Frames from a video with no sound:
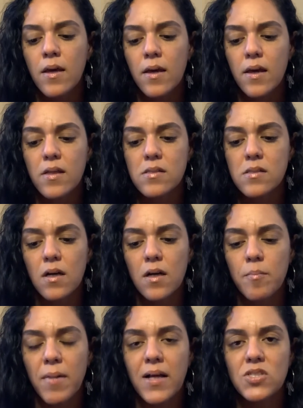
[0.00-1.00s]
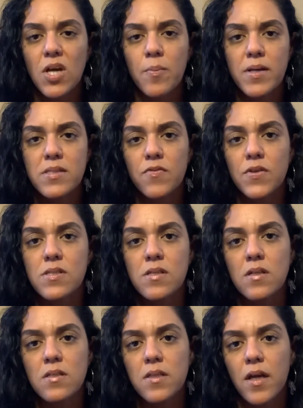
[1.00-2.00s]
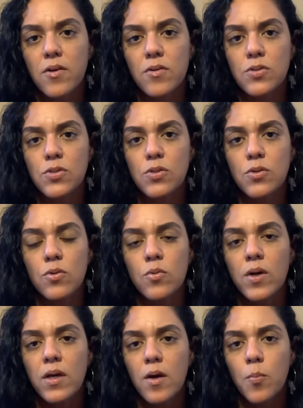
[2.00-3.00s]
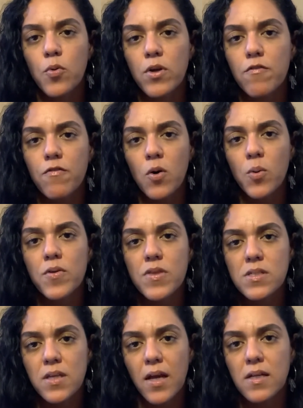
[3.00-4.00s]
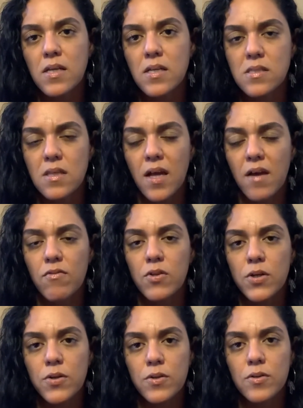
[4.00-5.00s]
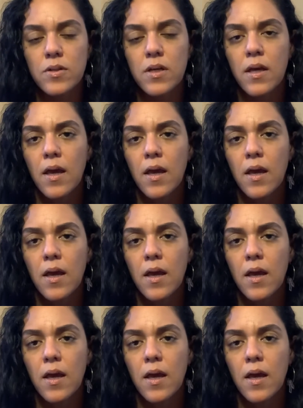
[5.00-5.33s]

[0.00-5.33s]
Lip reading: it's my job as a facilitator to bring forward the techniques that I've learned,